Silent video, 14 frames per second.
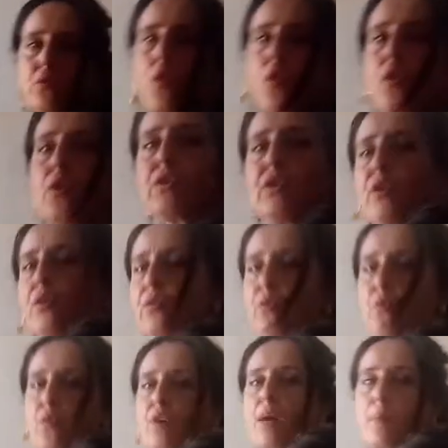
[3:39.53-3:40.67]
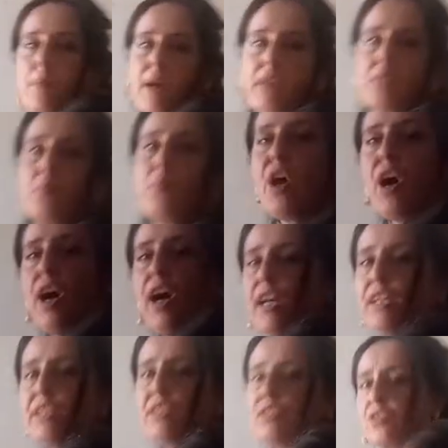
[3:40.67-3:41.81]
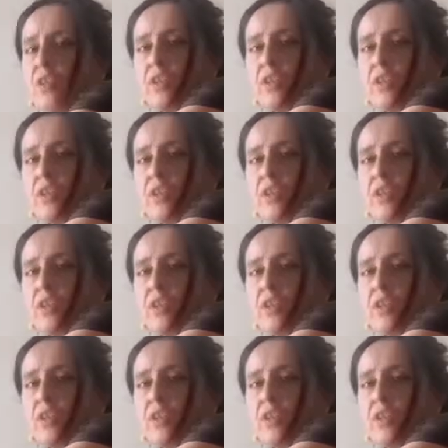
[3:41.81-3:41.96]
on the yoga mat behind